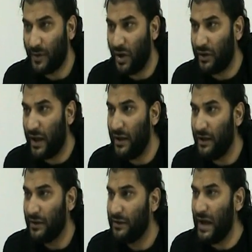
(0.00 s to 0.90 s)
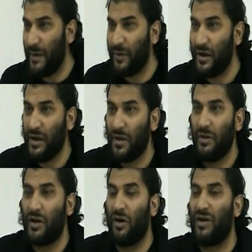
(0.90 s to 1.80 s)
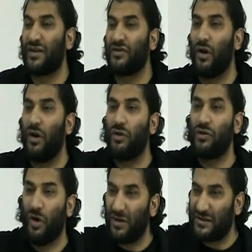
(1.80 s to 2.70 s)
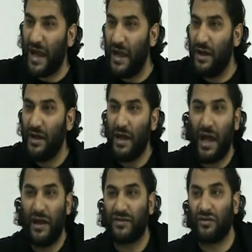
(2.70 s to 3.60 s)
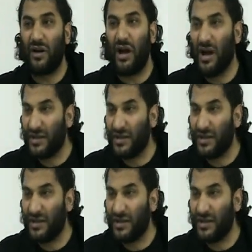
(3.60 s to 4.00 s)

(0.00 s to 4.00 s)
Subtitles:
Okay? They're happy. Because it's not your say and it's not her